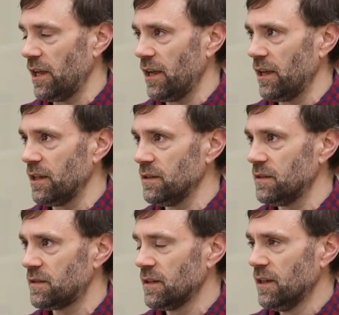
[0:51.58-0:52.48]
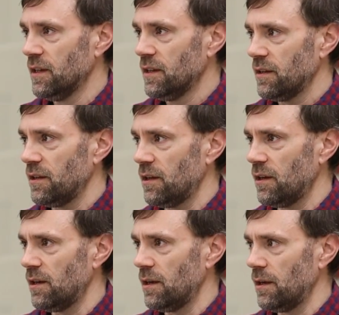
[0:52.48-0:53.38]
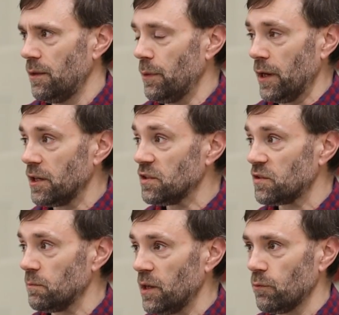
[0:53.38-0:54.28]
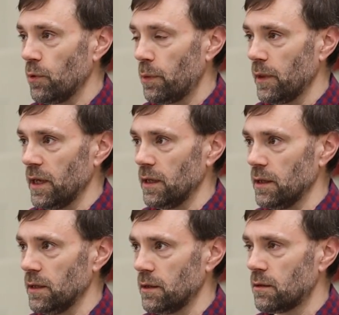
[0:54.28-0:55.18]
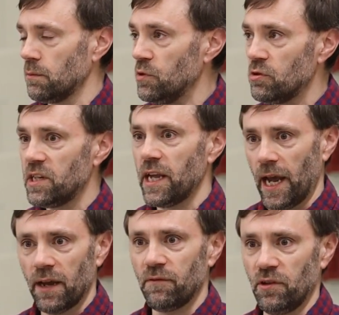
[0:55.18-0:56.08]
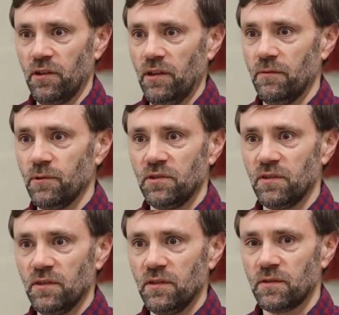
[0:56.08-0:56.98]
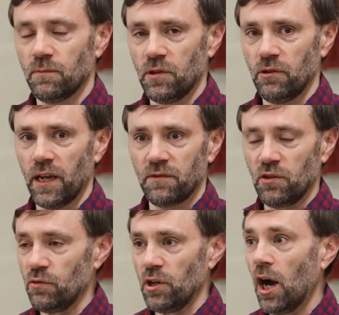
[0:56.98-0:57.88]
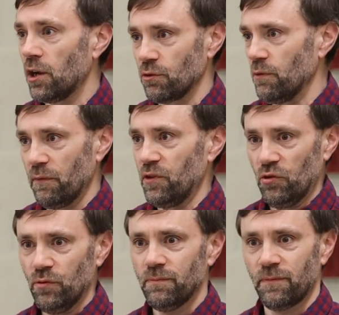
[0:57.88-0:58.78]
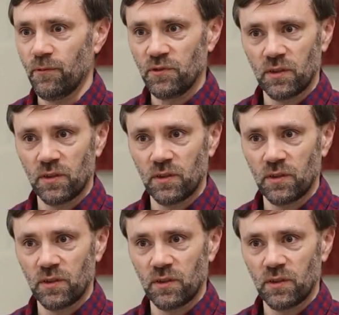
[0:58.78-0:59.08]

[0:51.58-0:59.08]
And then I just met with a community advocate, which is when you have to do an honor review for